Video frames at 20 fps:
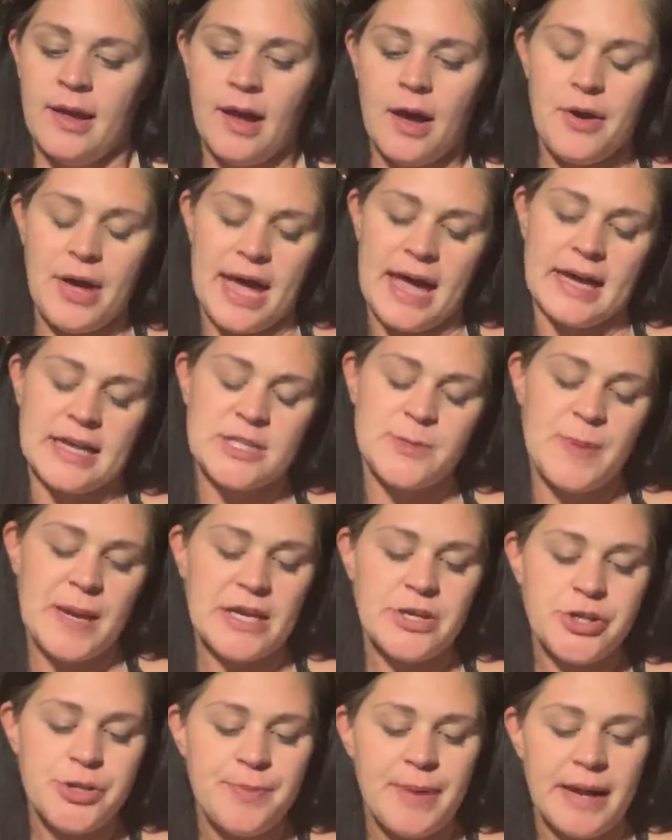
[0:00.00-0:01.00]
okay,
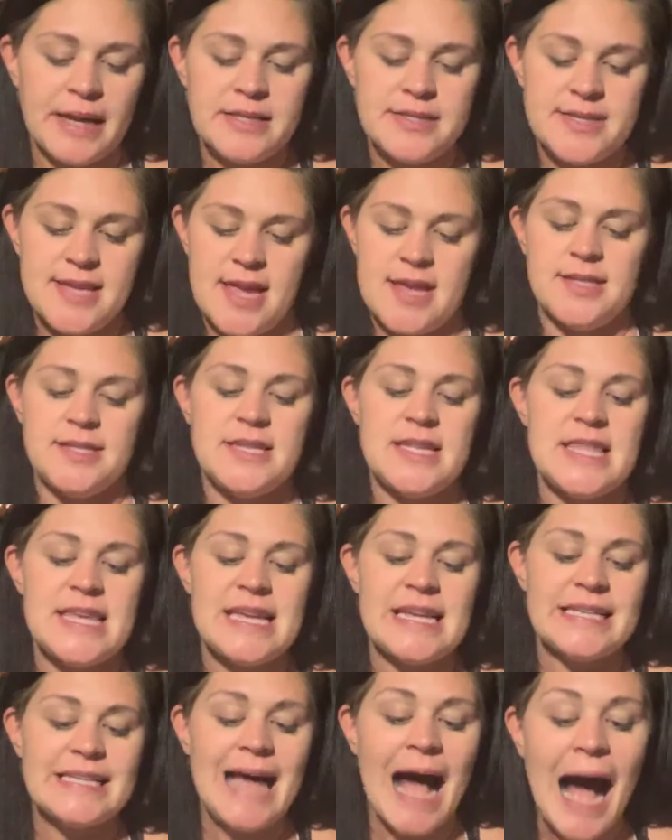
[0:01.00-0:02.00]
expand your mindset to see
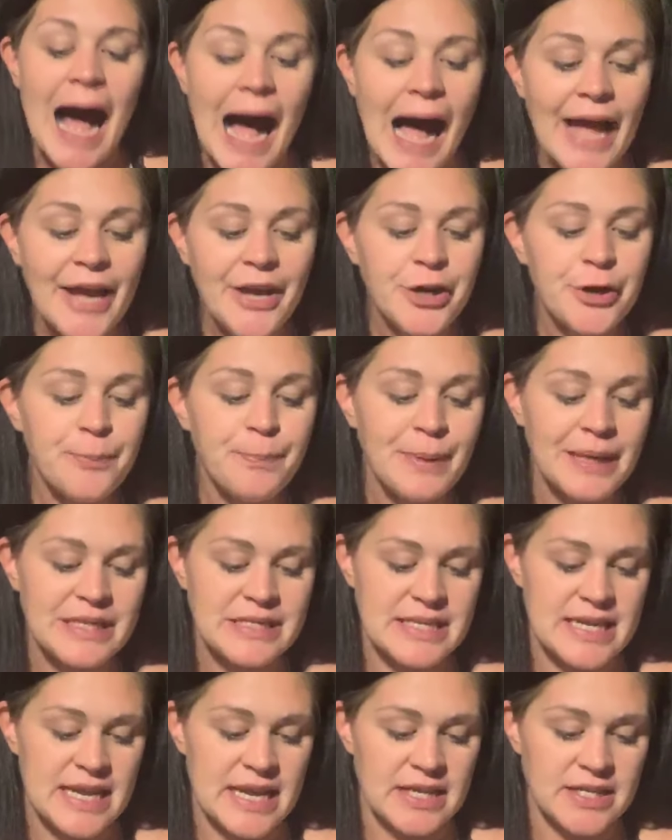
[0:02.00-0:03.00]
the entire
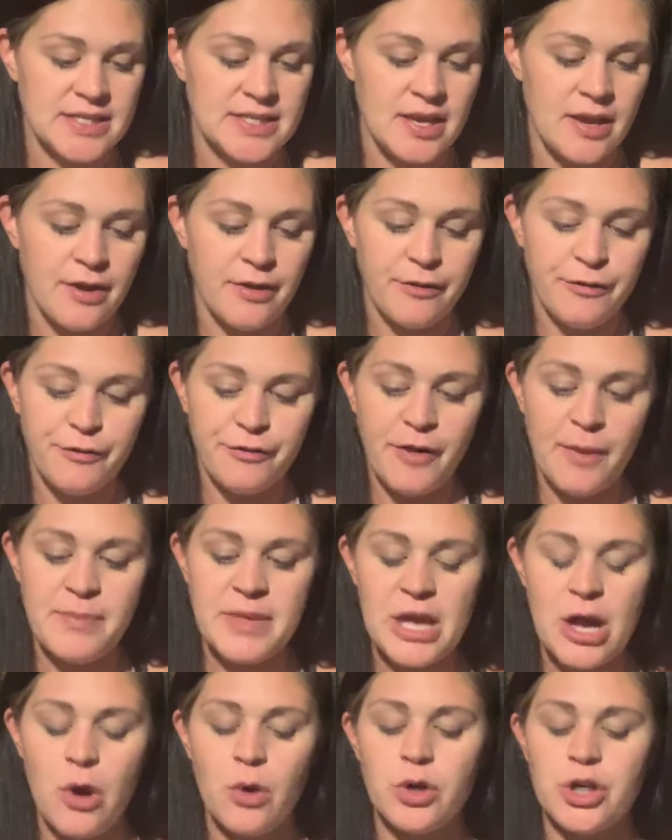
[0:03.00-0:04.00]
business from
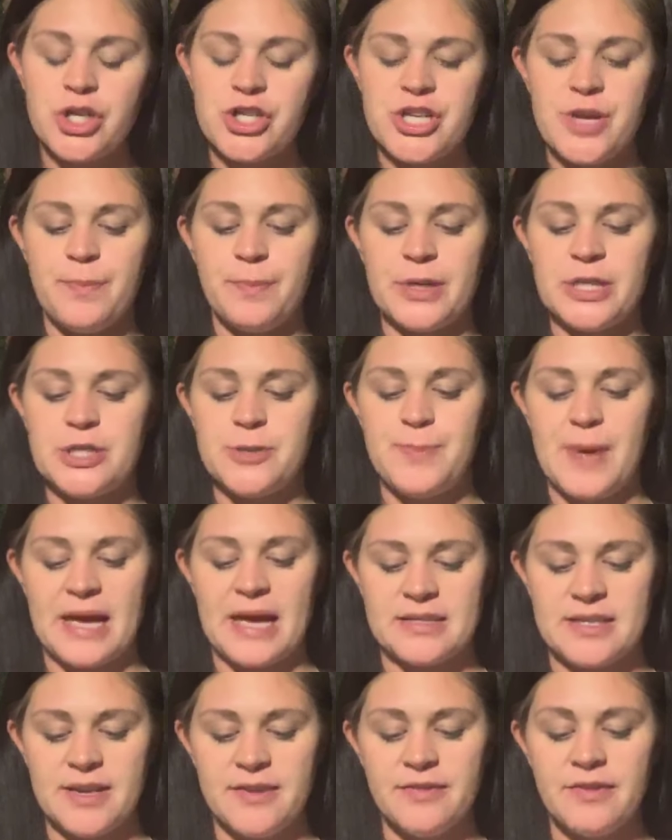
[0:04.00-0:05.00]
the ownership
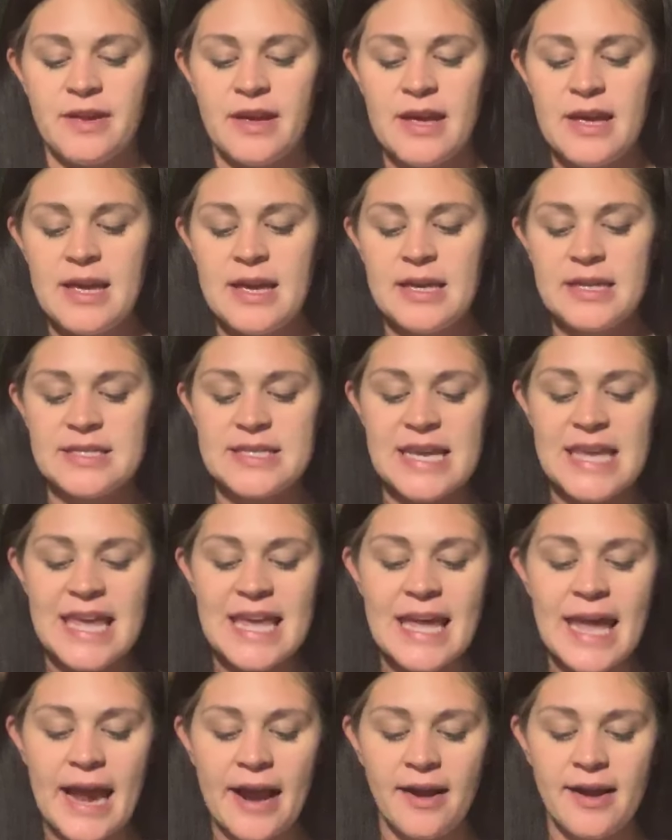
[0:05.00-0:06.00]
perspective.
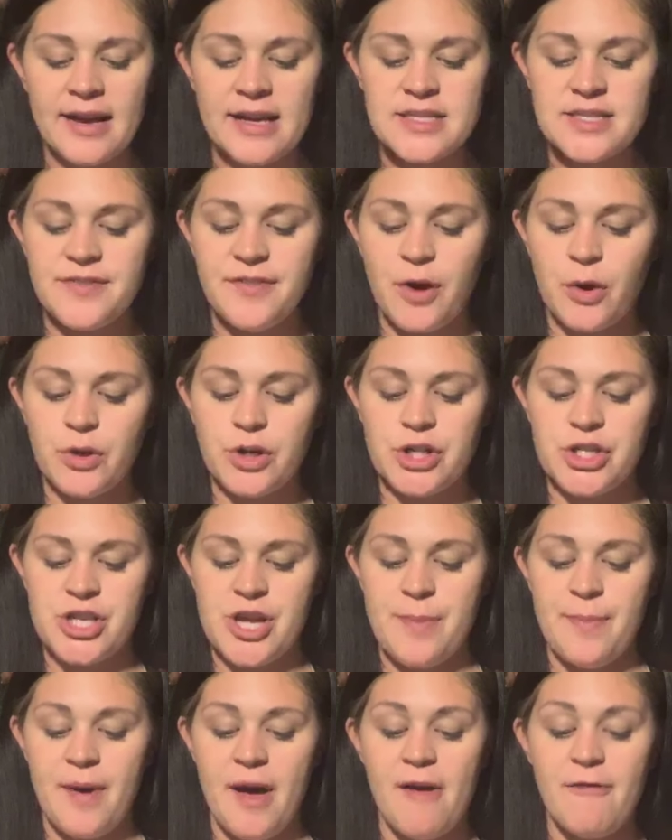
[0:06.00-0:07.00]
Seeking areas of
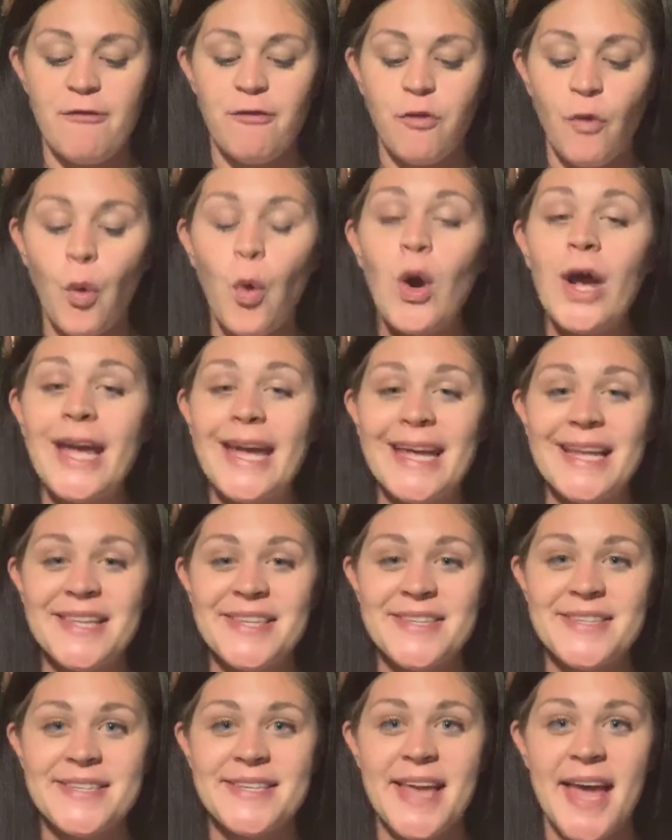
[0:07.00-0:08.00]
ownership
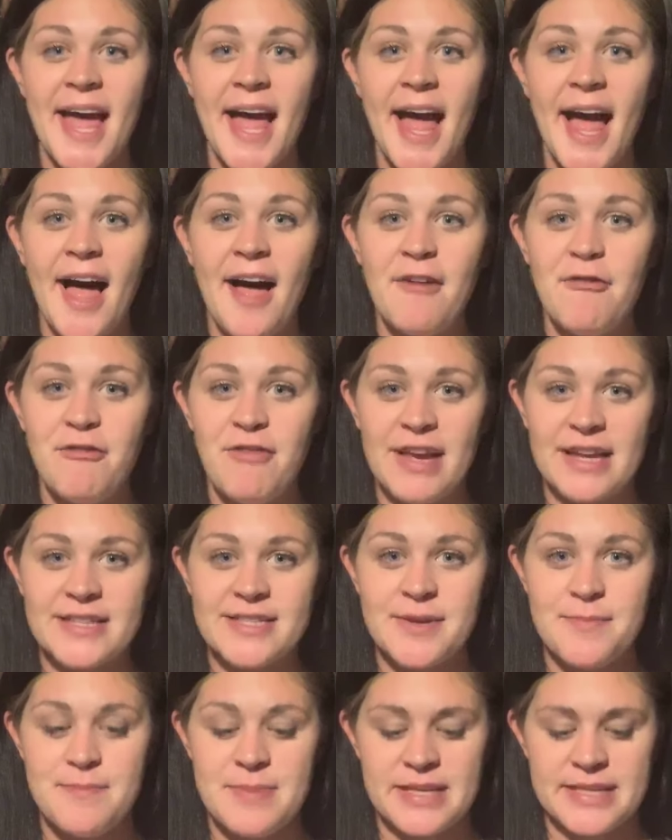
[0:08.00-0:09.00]
avoids a
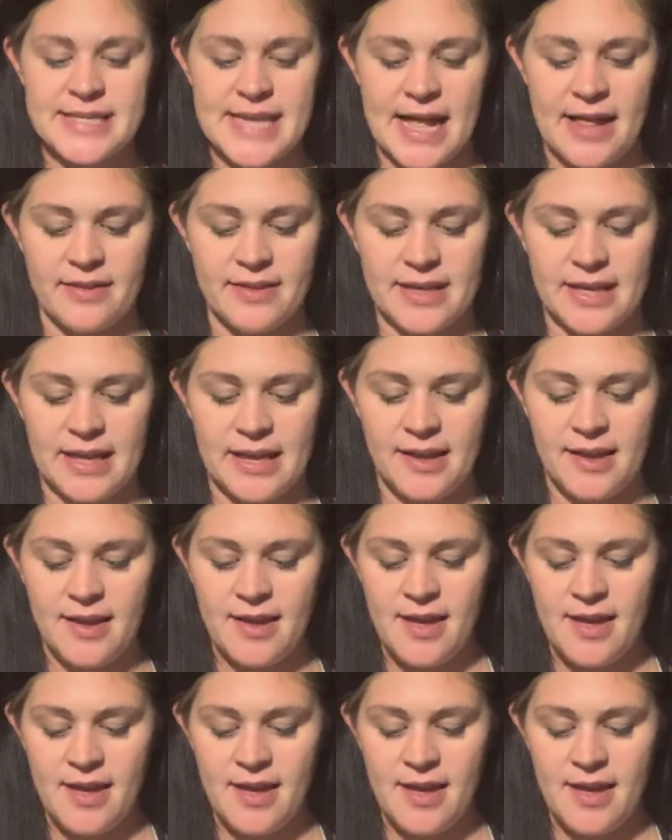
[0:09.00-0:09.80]
victim mentality.